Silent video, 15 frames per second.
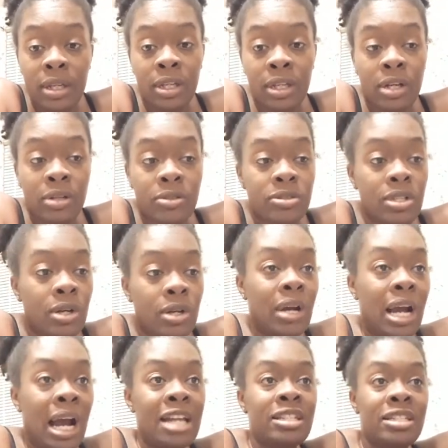So
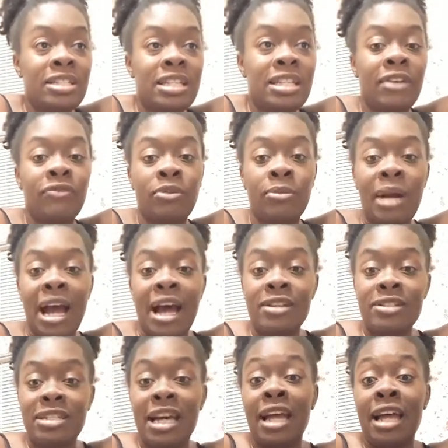I just stand from my
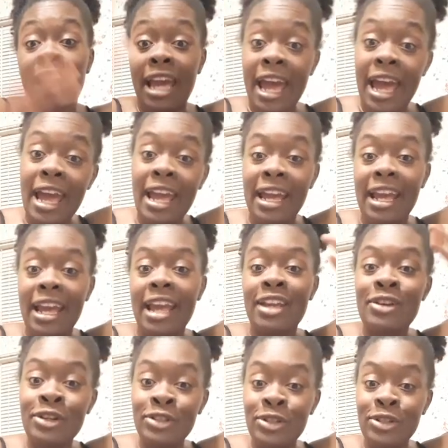outside like, hey, you
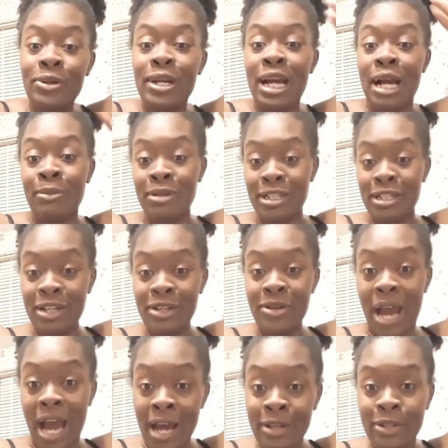can do it. I want to tell you
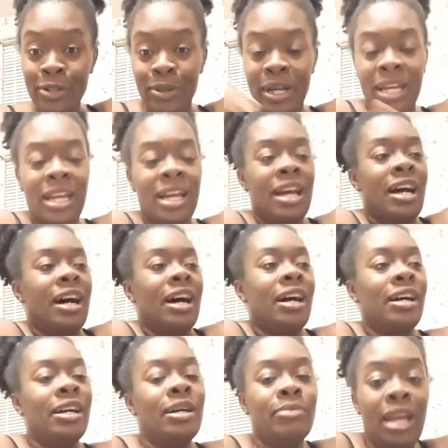how to do it.
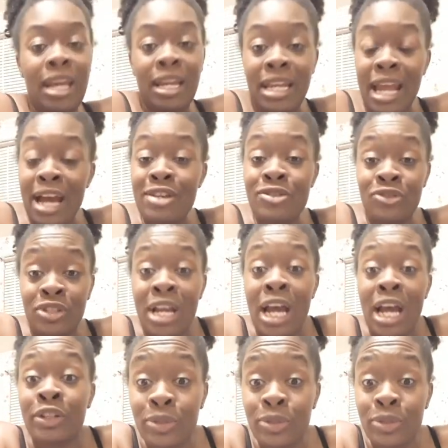And now you just got to
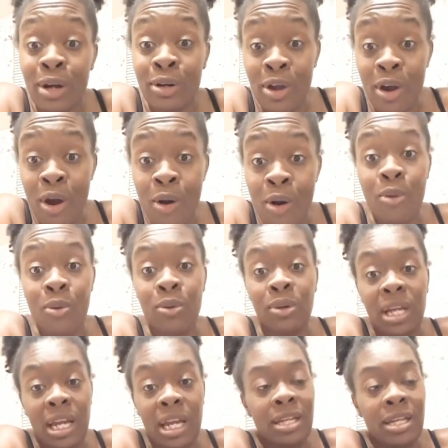do it on your own.
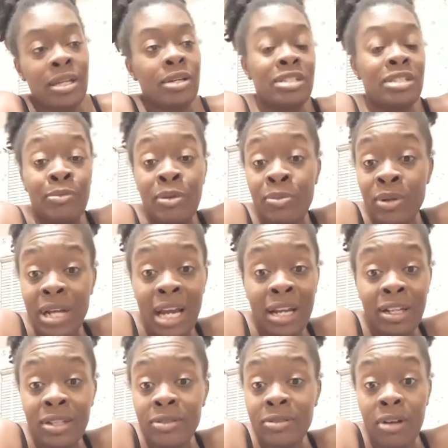And some people kind
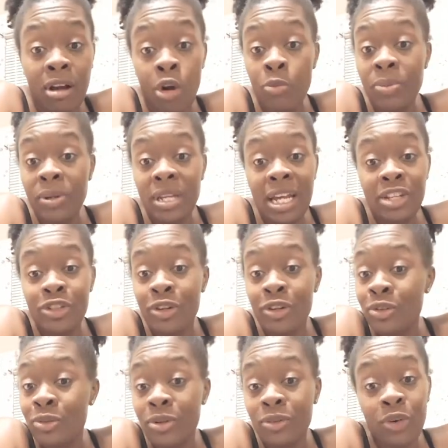of hoping that you can
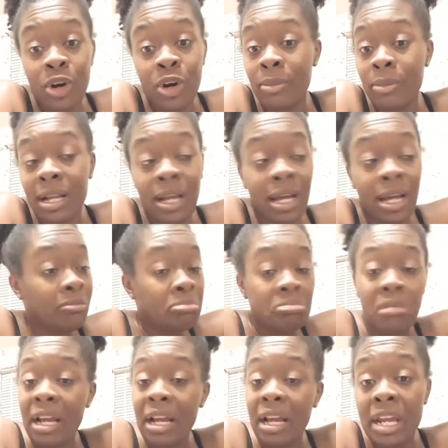do it for them, and
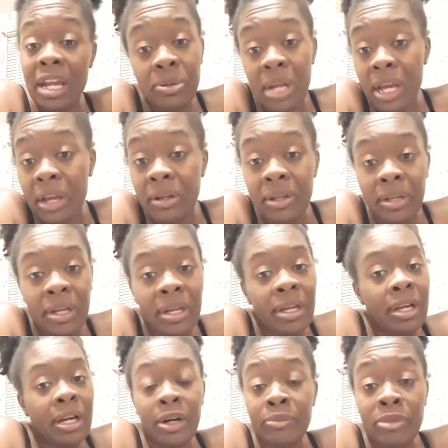I can't do that.
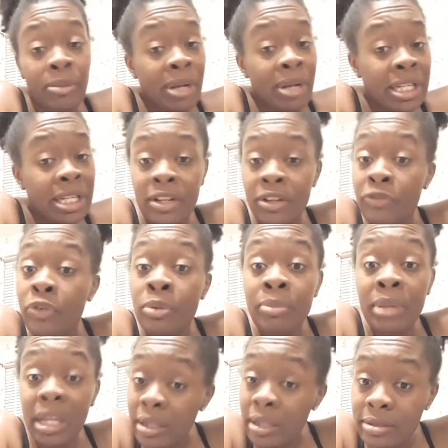Nobody did it for
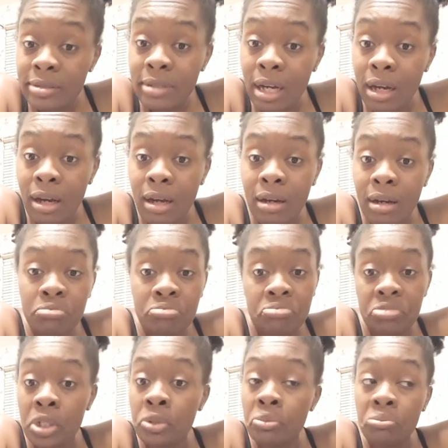me.
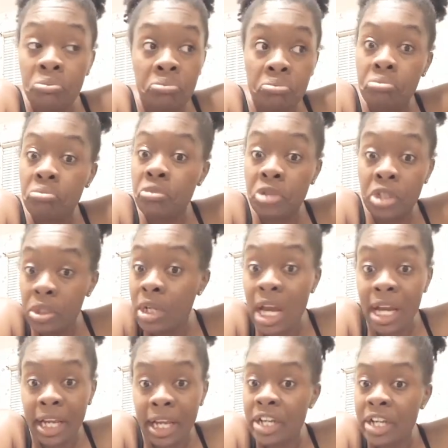So I
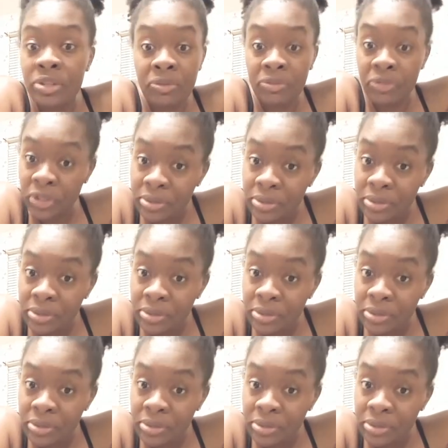can't do it for you.